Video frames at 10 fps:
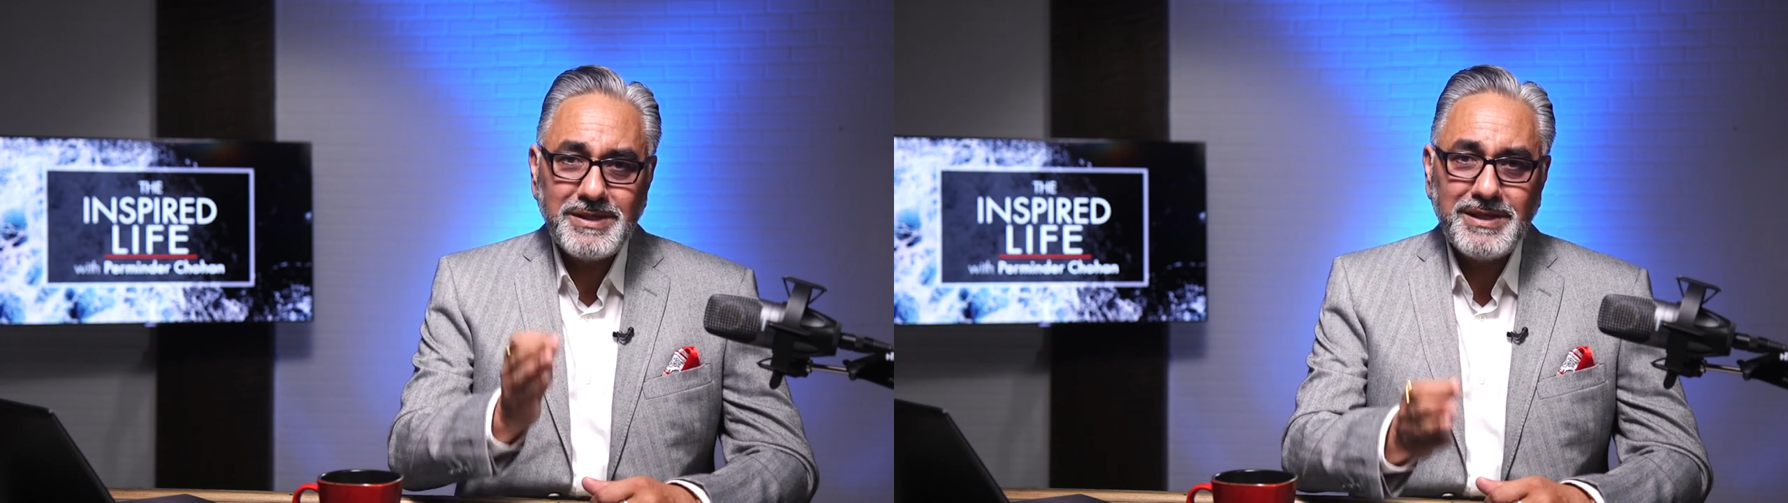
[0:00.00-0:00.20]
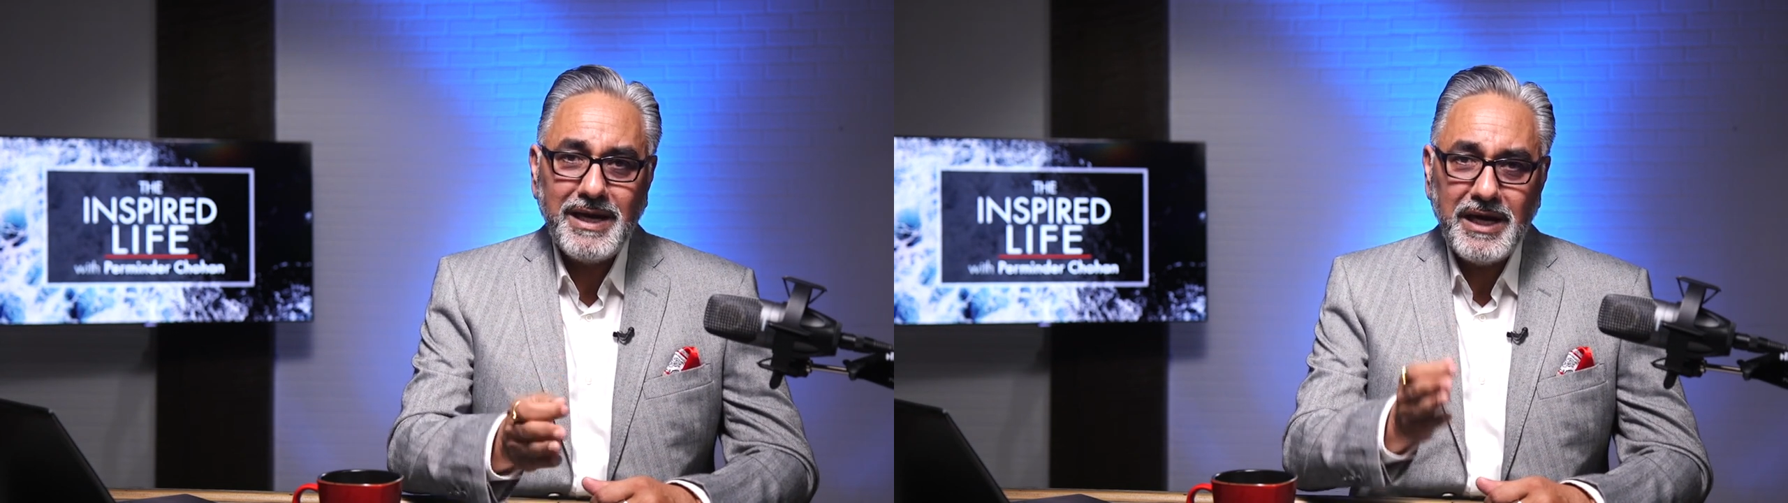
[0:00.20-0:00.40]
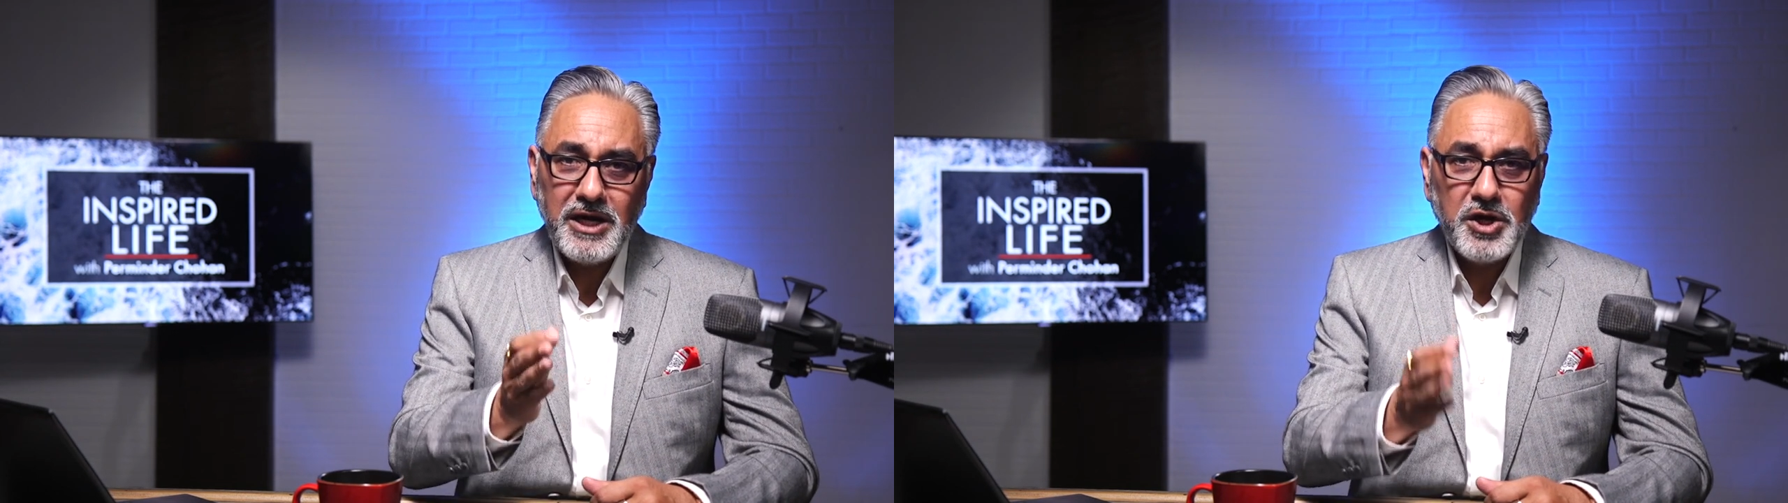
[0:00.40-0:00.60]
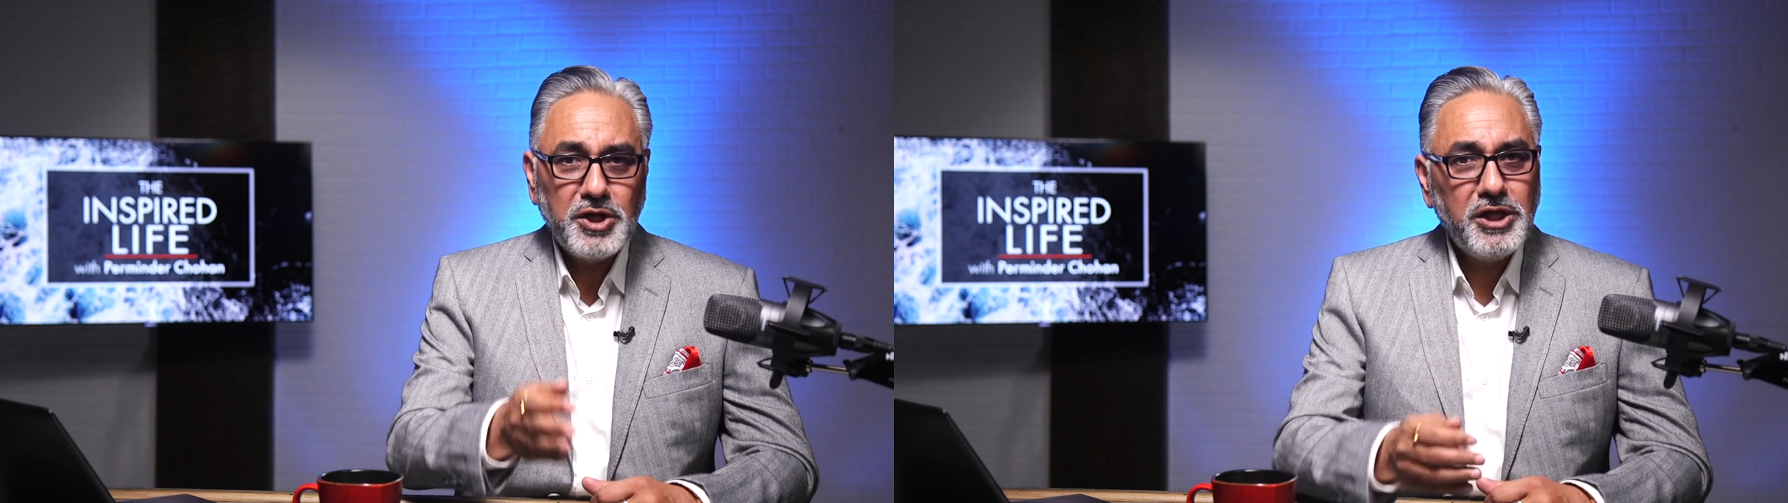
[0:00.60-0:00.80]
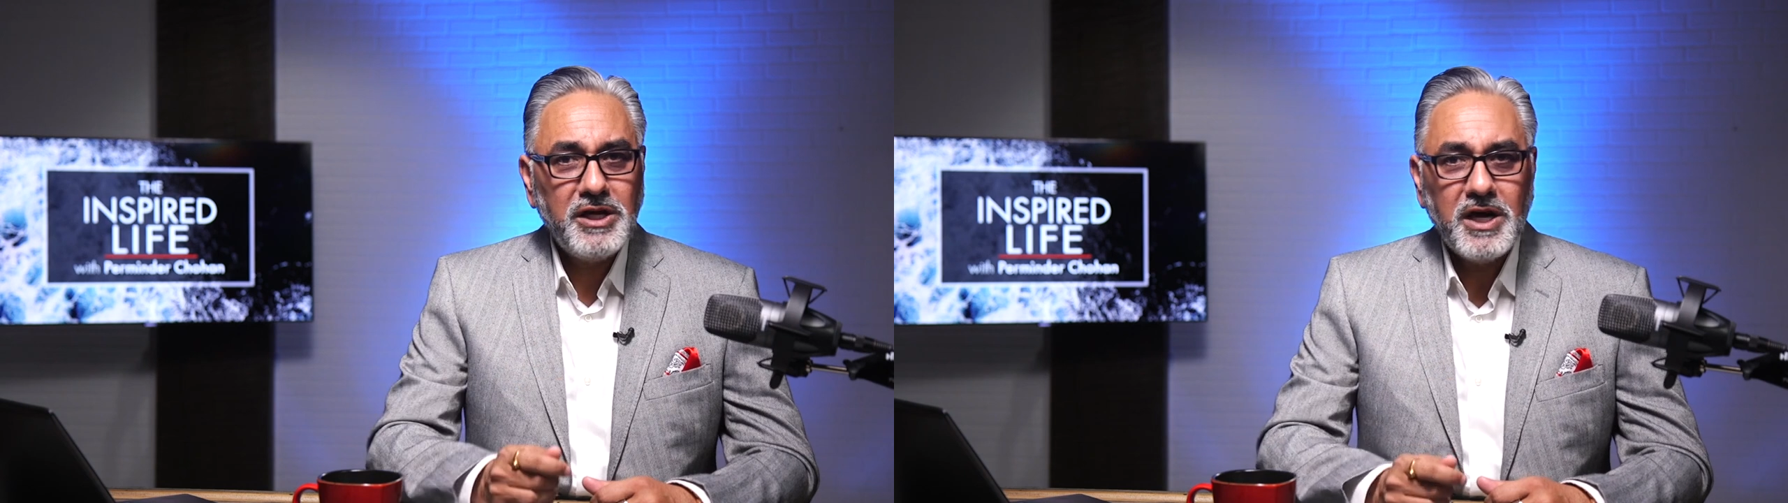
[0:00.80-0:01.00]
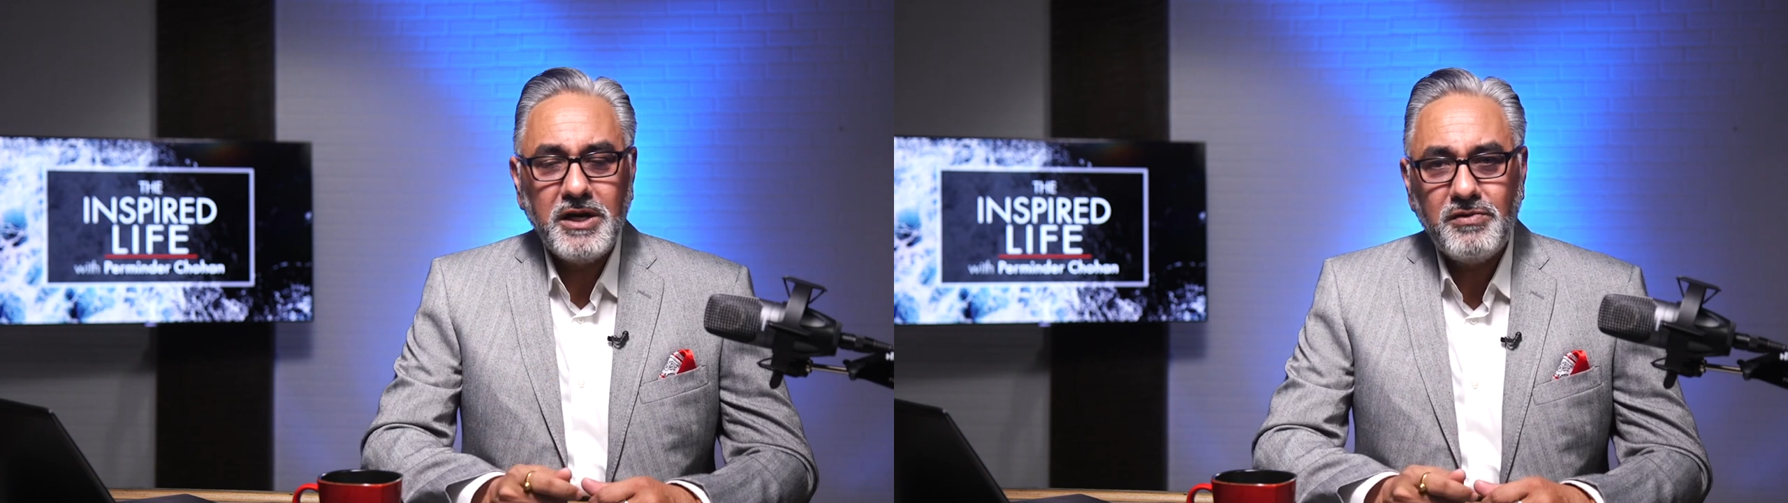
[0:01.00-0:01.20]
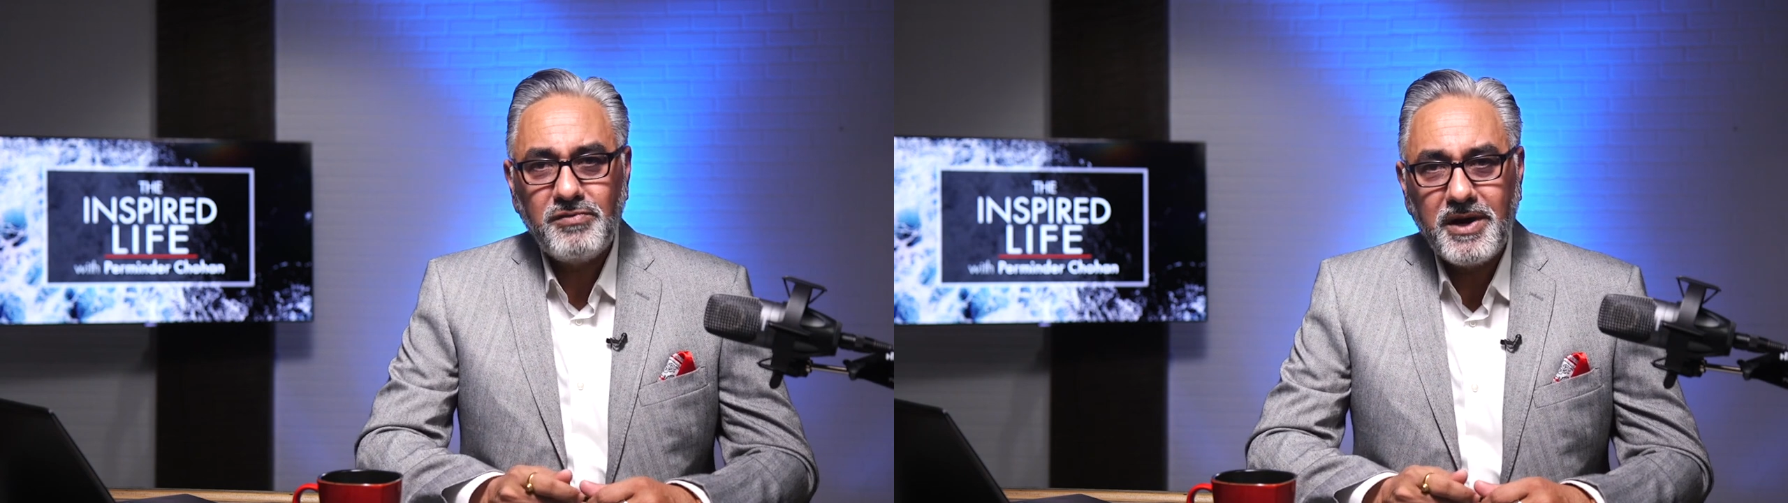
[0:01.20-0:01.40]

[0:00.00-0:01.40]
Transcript: stay on the right